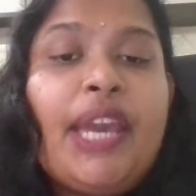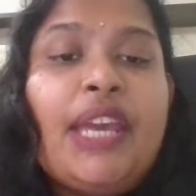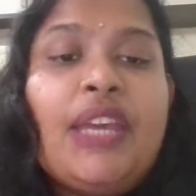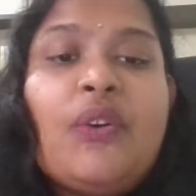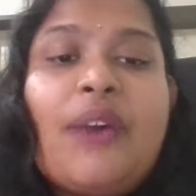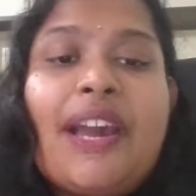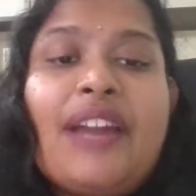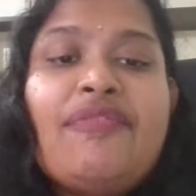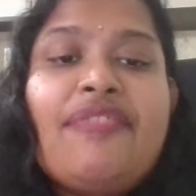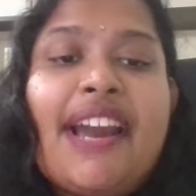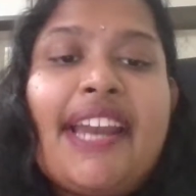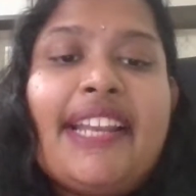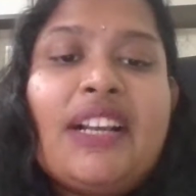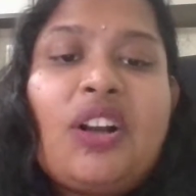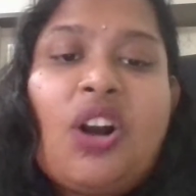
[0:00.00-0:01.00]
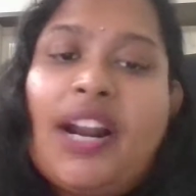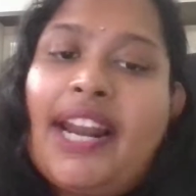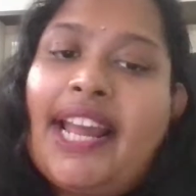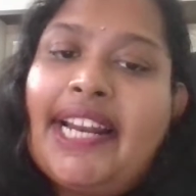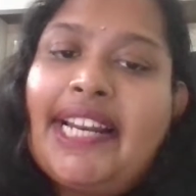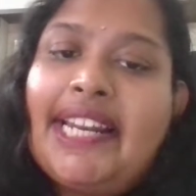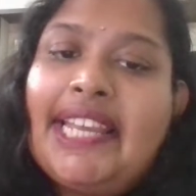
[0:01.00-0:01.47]
You can find the
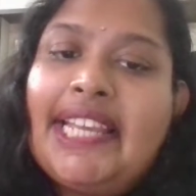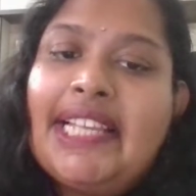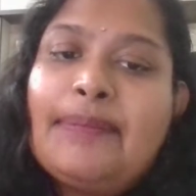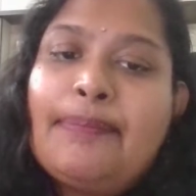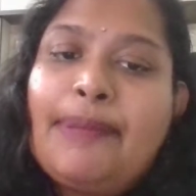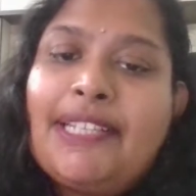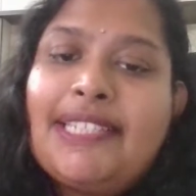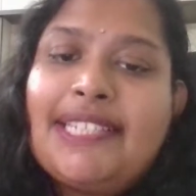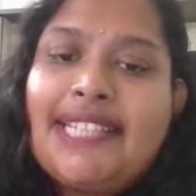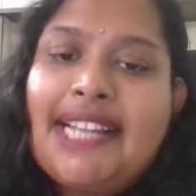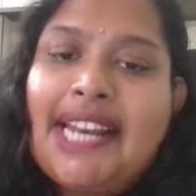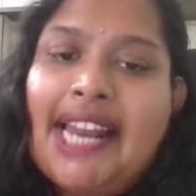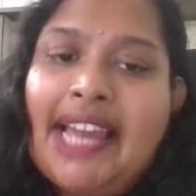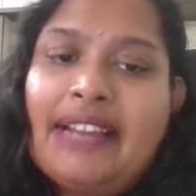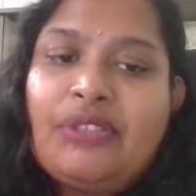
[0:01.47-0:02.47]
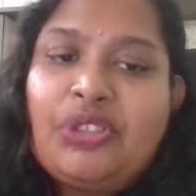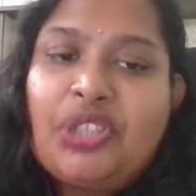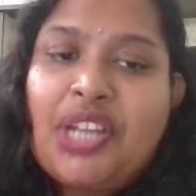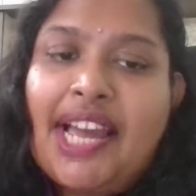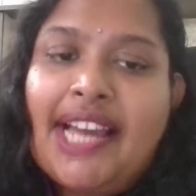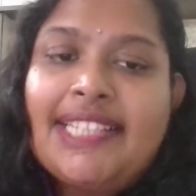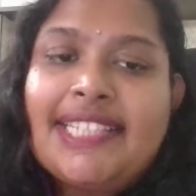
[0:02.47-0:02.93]
contact link pinned in the live
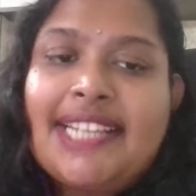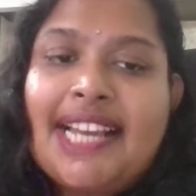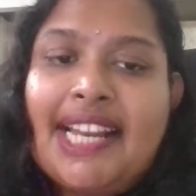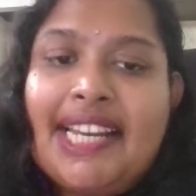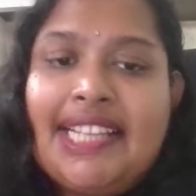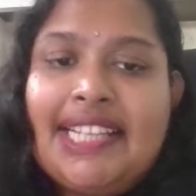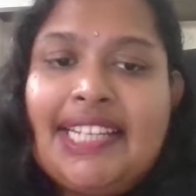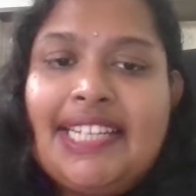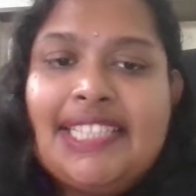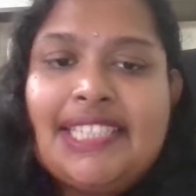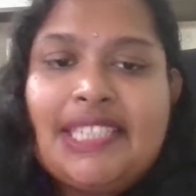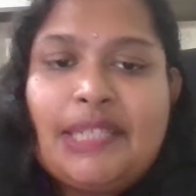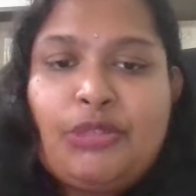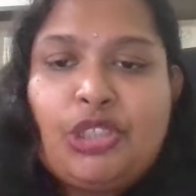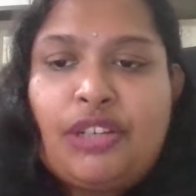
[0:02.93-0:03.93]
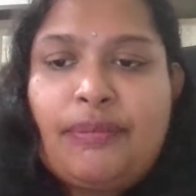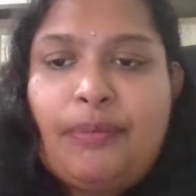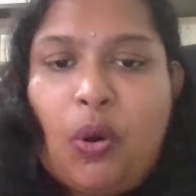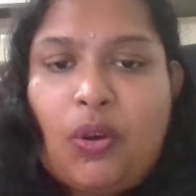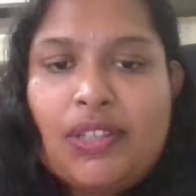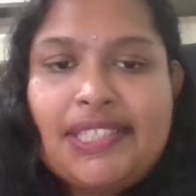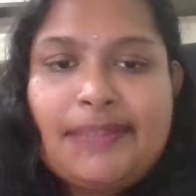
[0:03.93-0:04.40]
chat and in the description
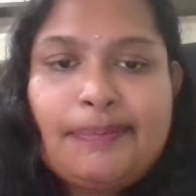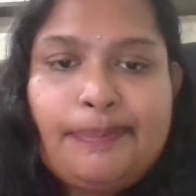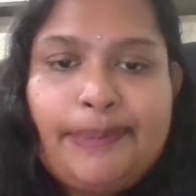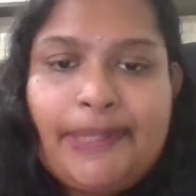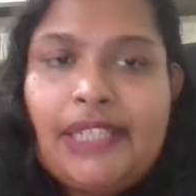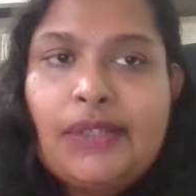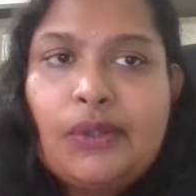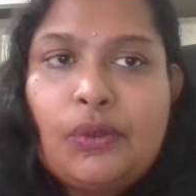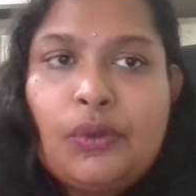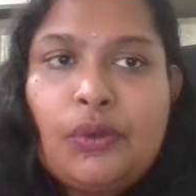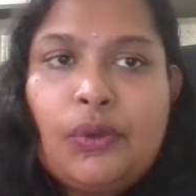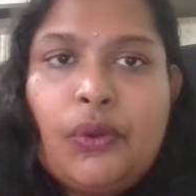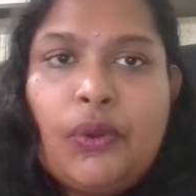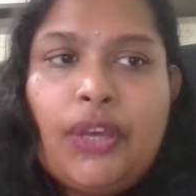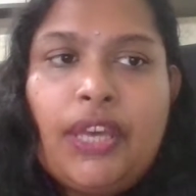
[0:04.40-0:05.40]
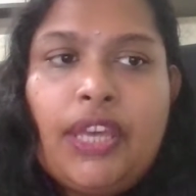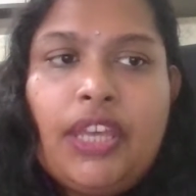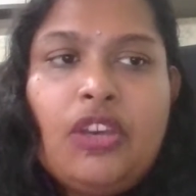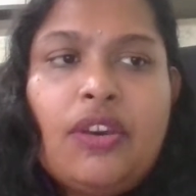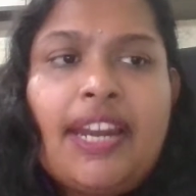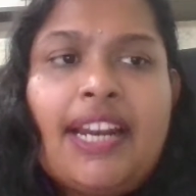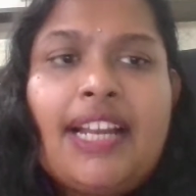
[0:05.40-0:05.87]
box below.
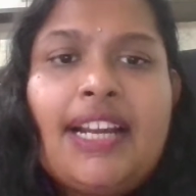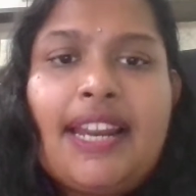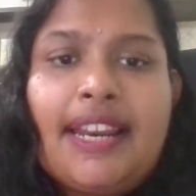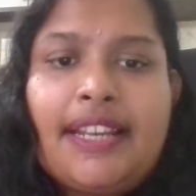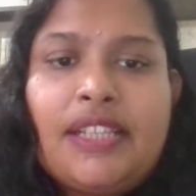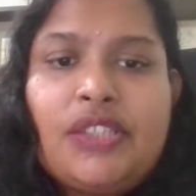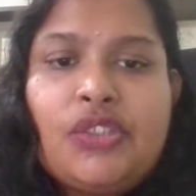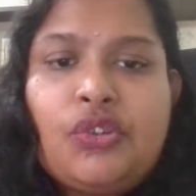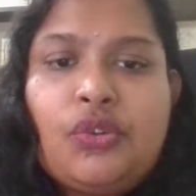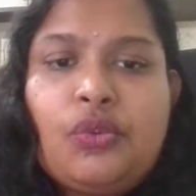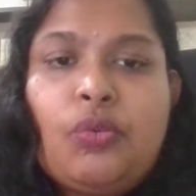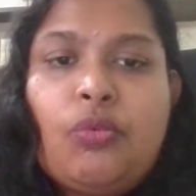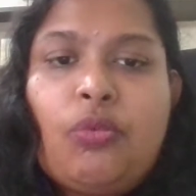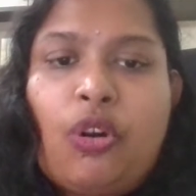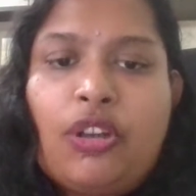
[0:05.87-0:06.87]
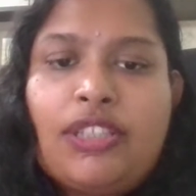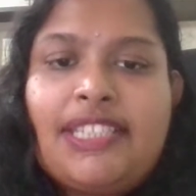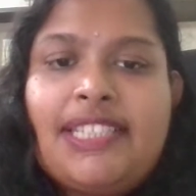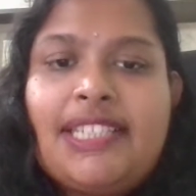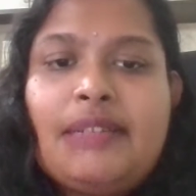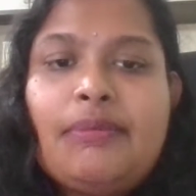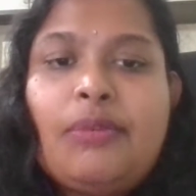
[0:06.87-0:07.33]
You can connect us through
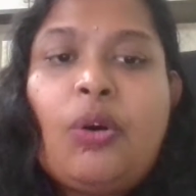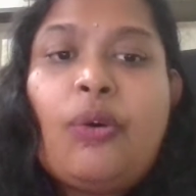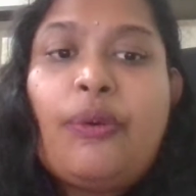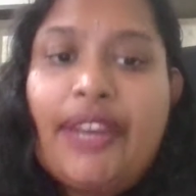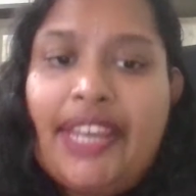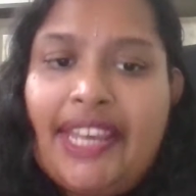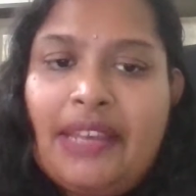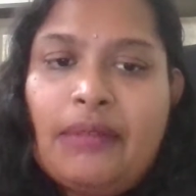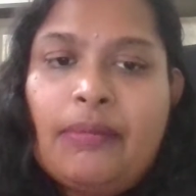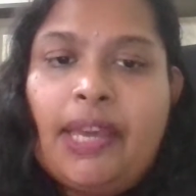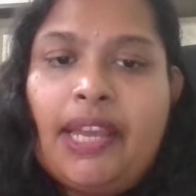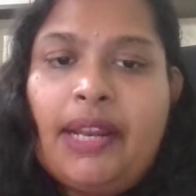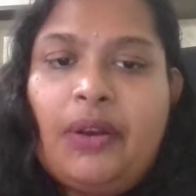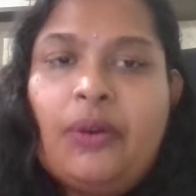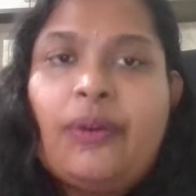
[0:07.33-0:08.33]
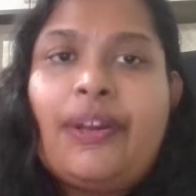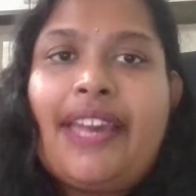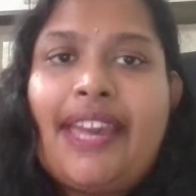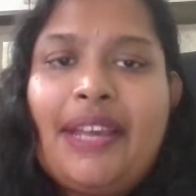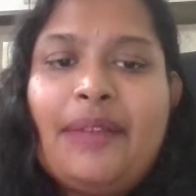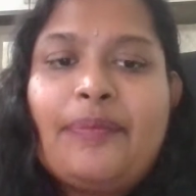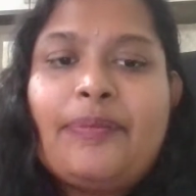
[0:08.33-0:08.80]
WhatsApp or email.
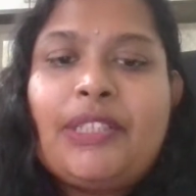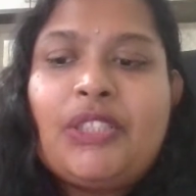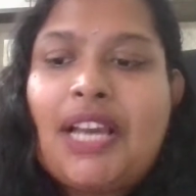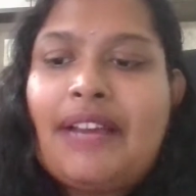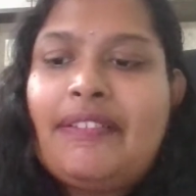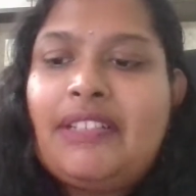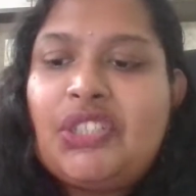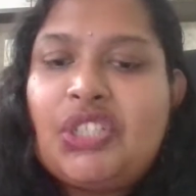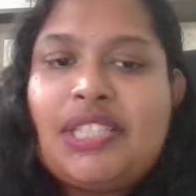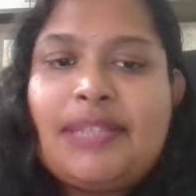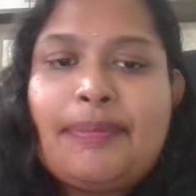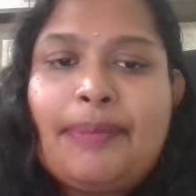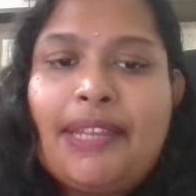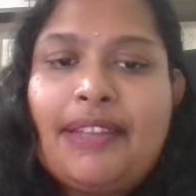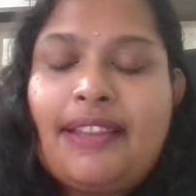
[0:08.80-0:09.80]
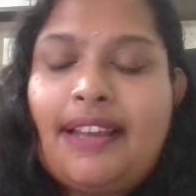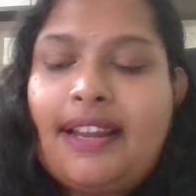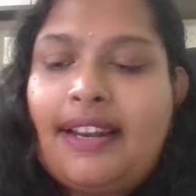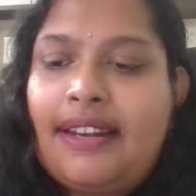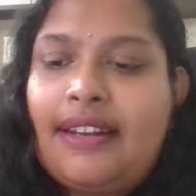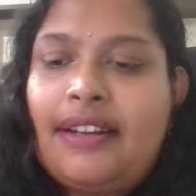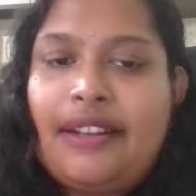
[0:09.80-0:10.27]
Okay, so I will just ping
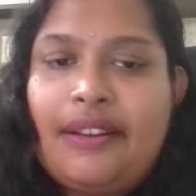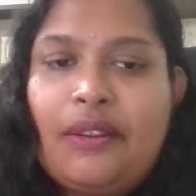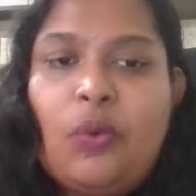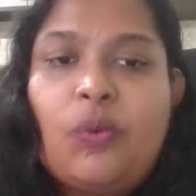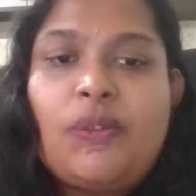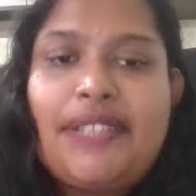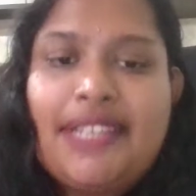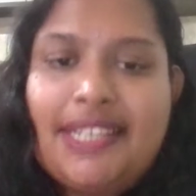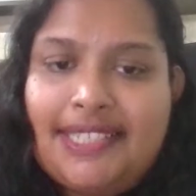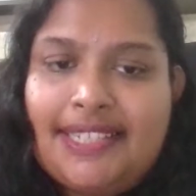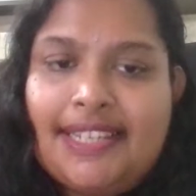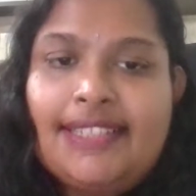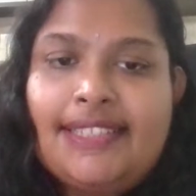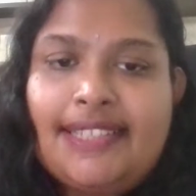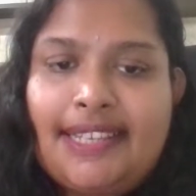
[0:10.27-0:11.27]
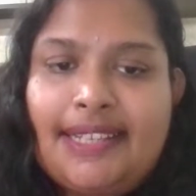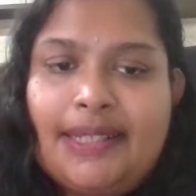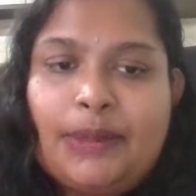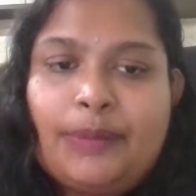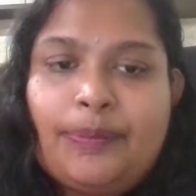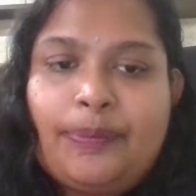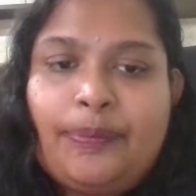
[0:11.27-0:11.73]
that those details here.